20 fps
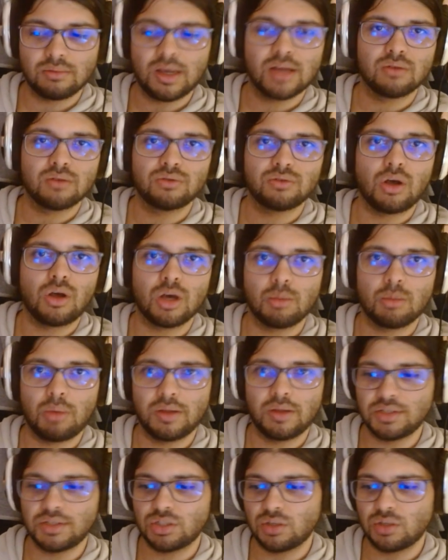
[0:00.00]
kind of talk
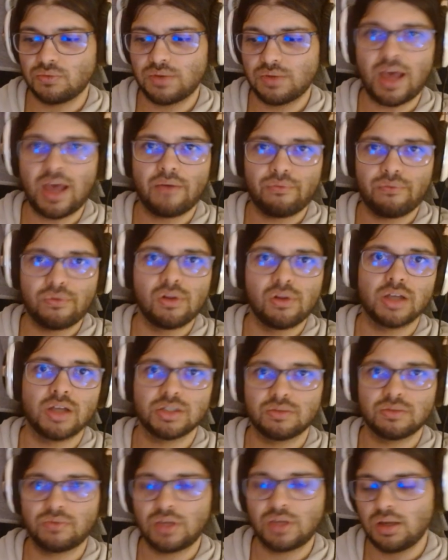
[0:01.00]
about this stuff and have
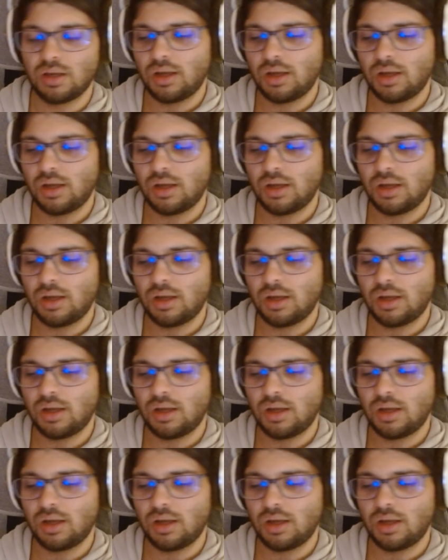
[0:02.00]
philosophy.